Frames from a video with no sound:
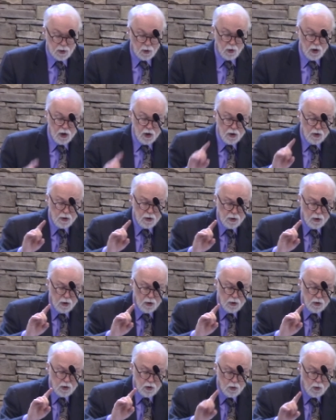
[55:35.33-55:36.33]
So
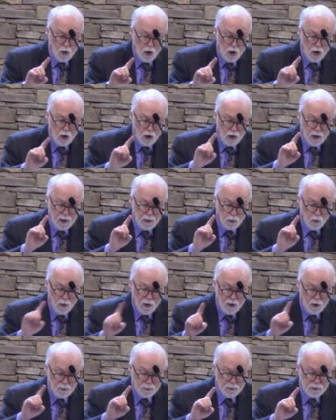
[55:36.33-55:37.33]
here you all
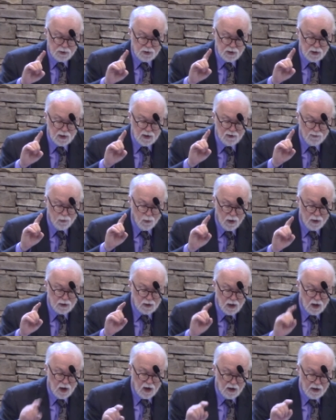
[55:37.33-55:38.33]
and well perceive
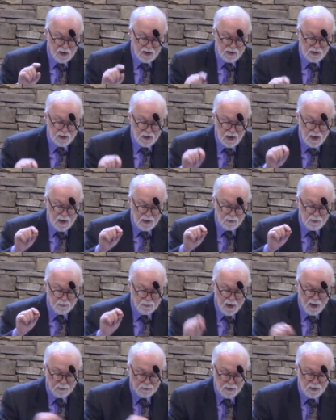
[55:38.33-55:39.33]
what God has
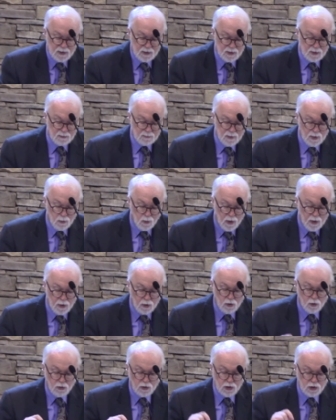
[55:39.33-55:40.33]
named baptism and
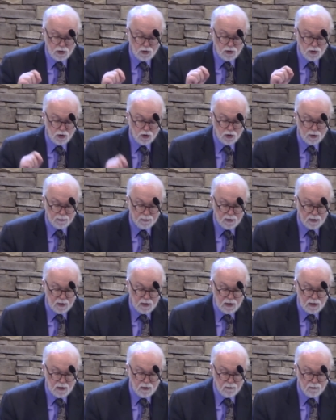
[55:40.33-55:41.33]
what a Christian should
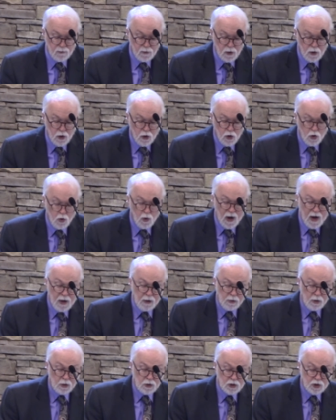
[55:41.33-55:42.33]
believe
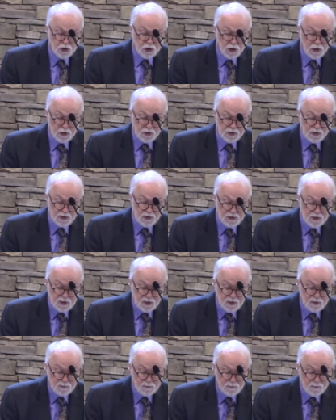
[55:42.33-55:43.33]
who error shuns and
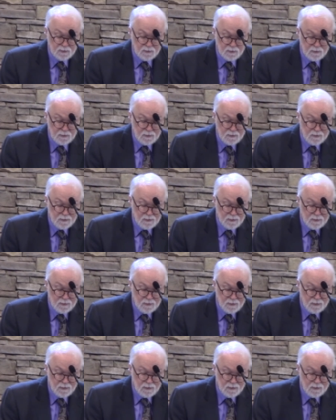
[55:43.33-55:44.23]
schism,